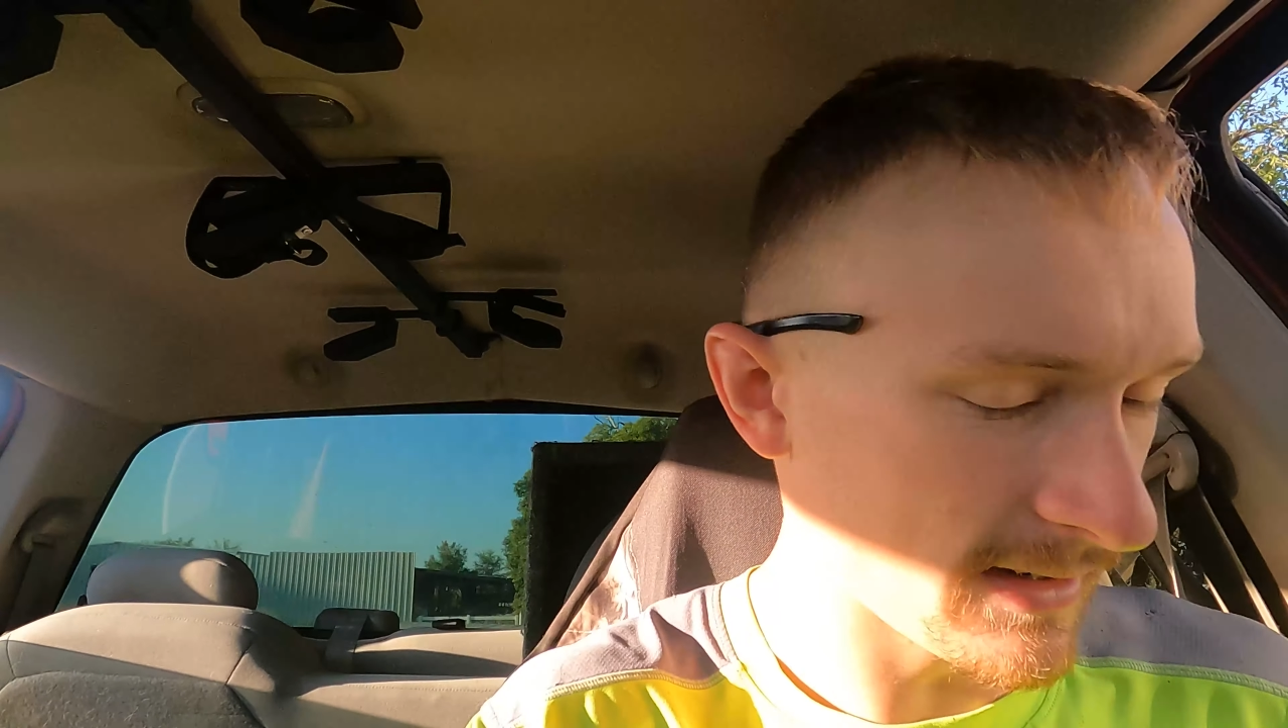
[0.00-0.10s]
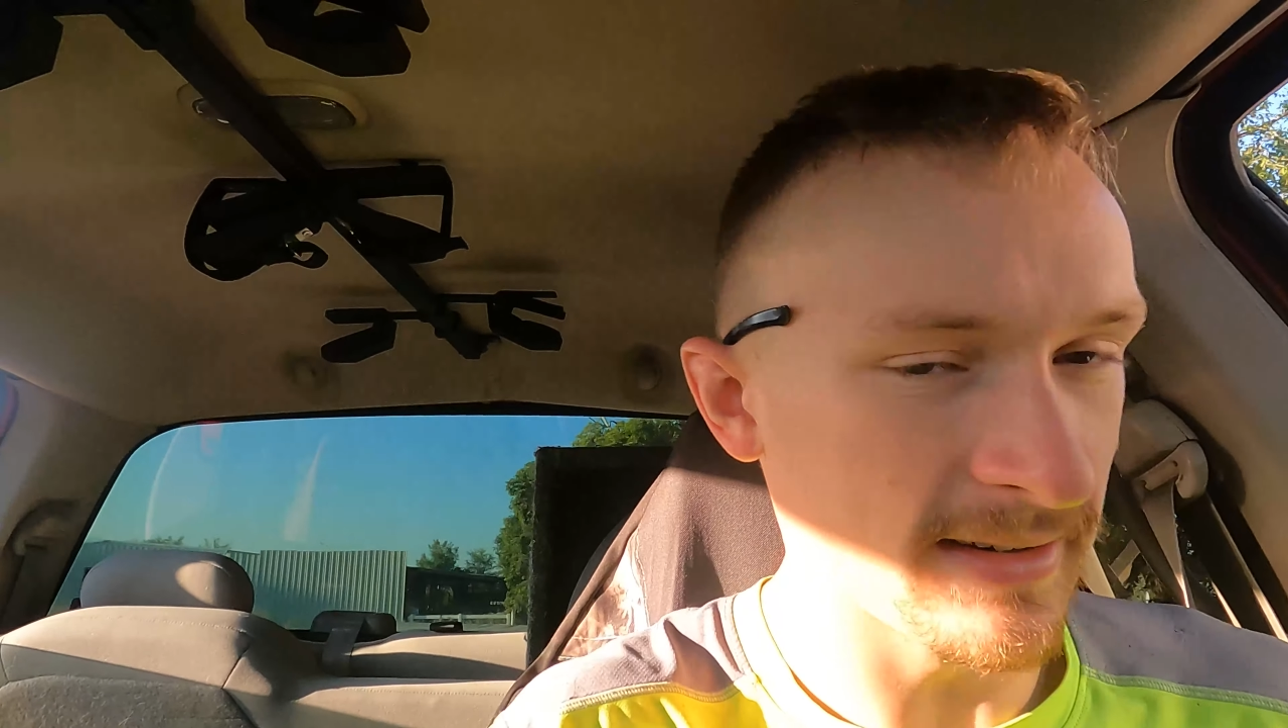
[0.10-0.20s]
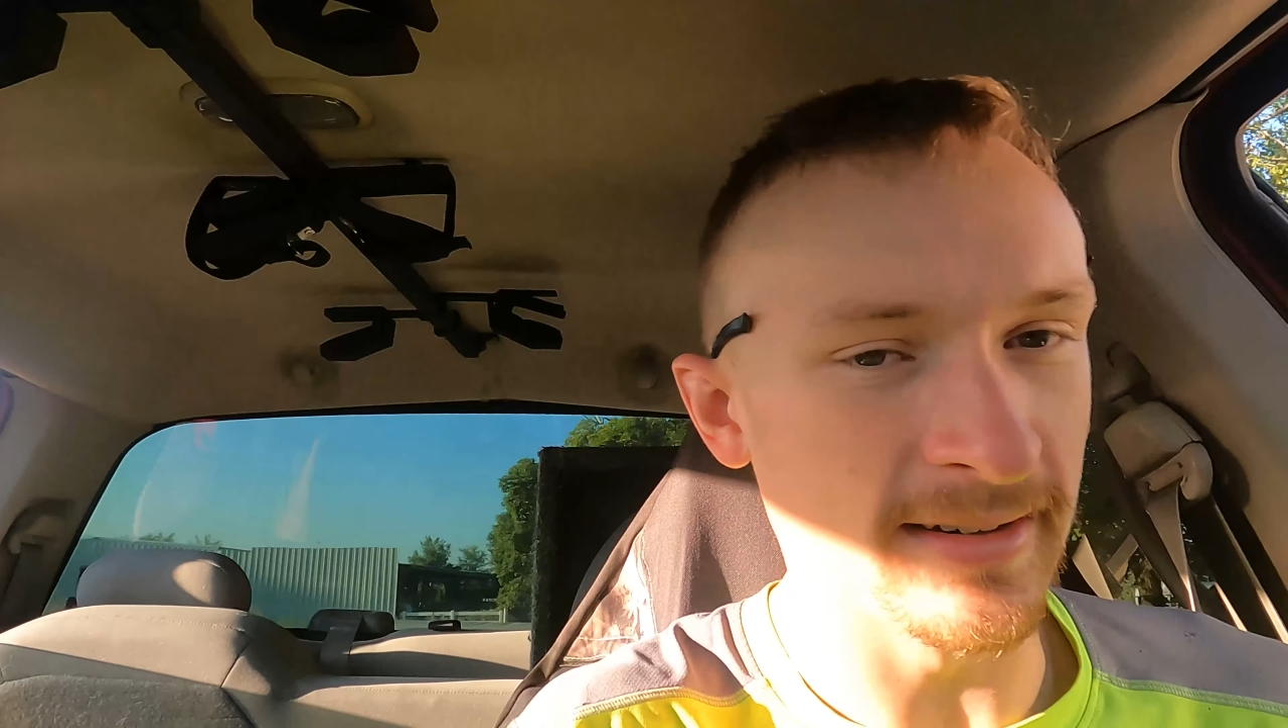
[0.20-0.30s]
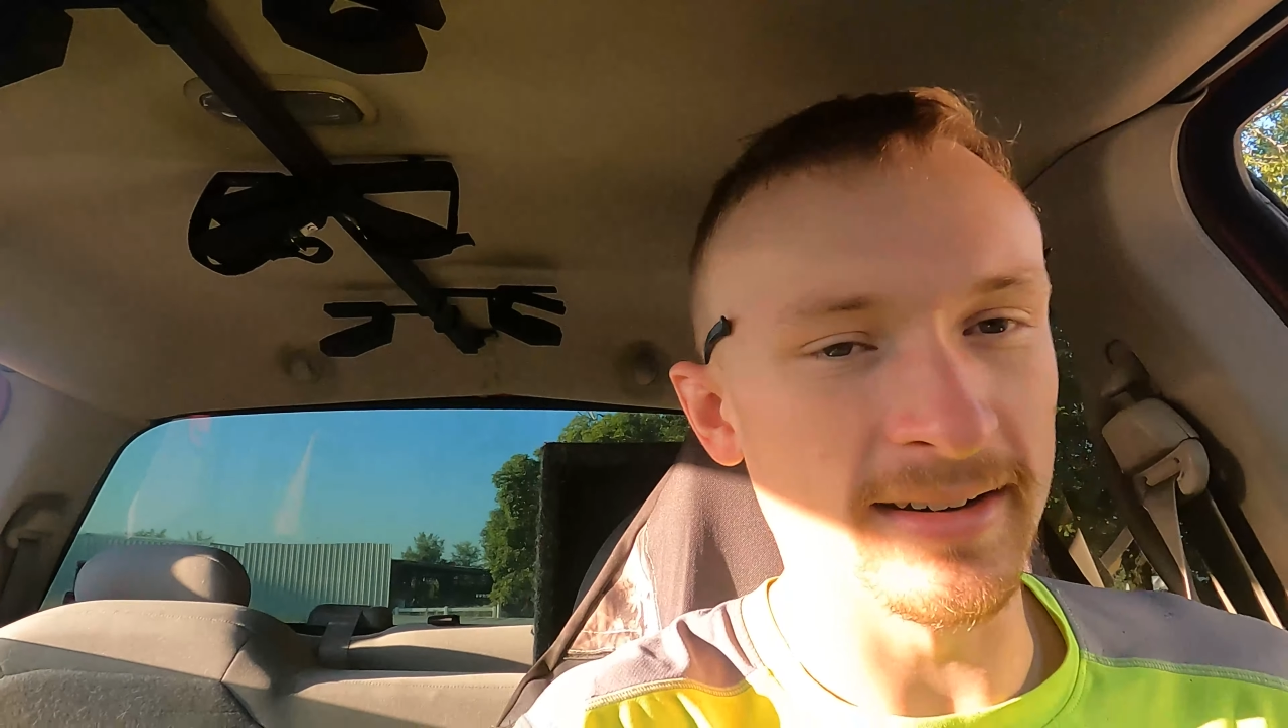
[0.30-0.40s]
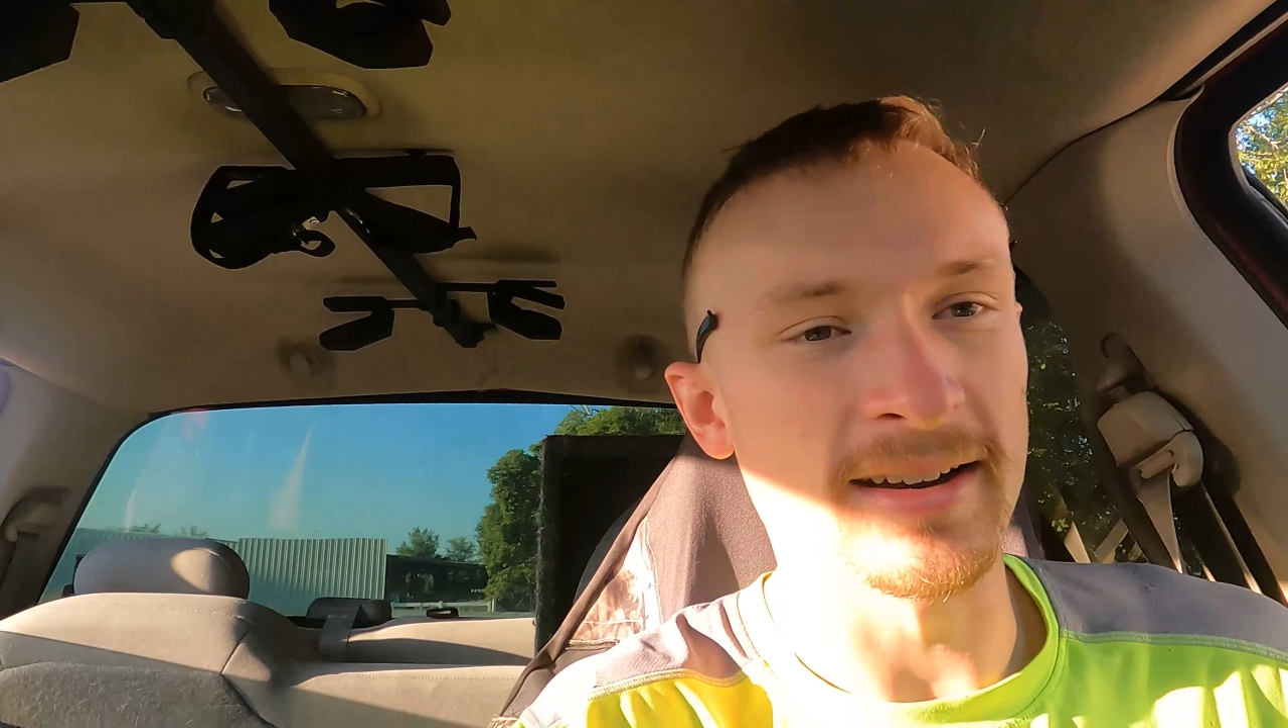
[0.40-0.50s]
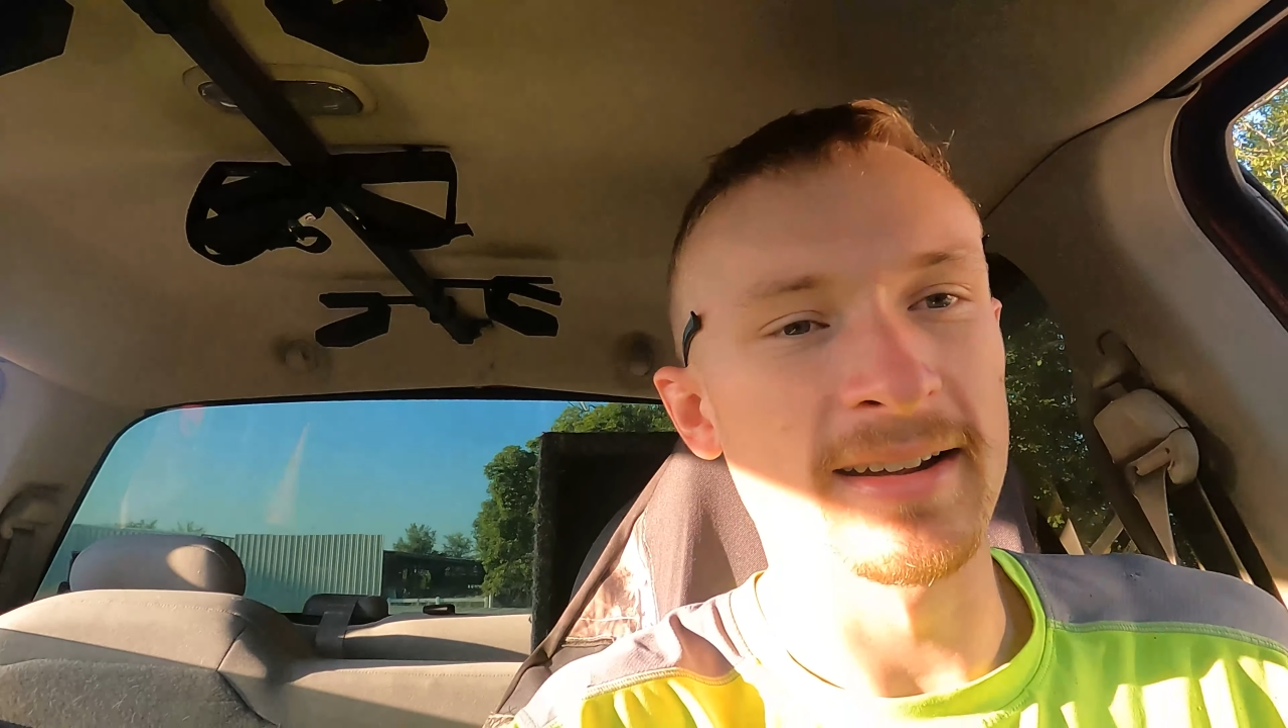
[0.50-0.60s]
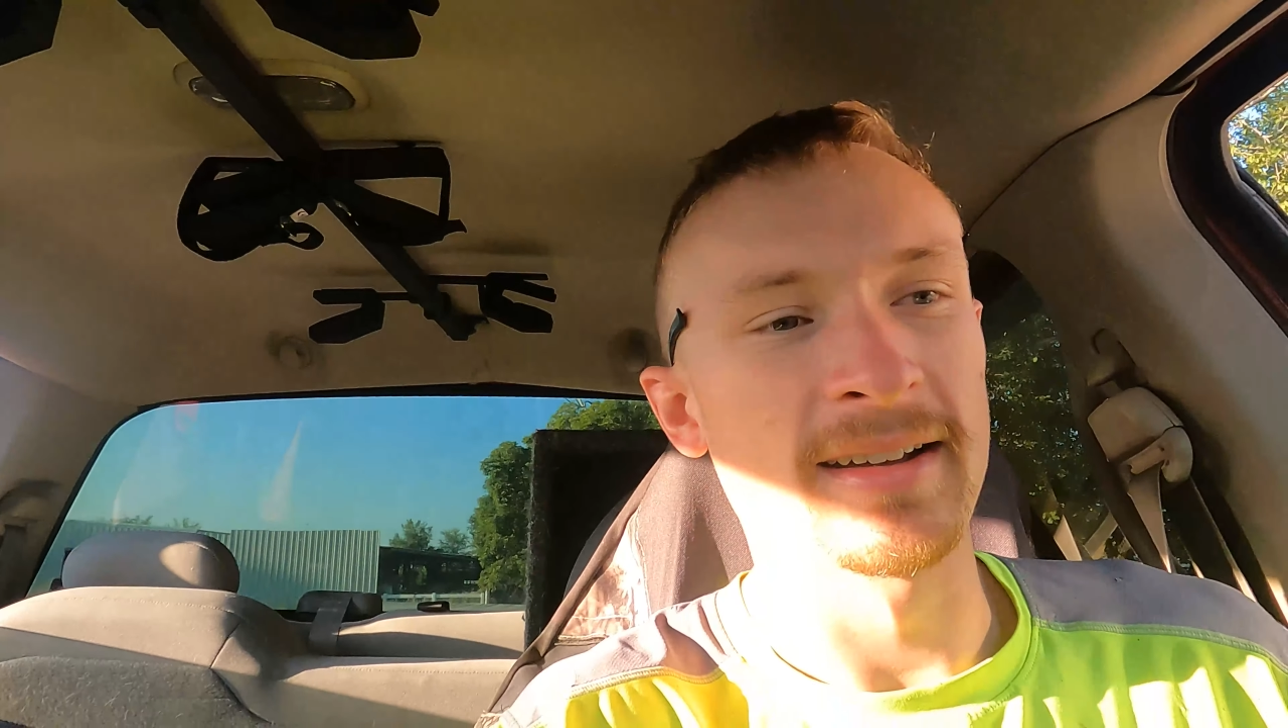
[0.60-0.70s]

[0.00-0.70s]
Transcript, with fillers: and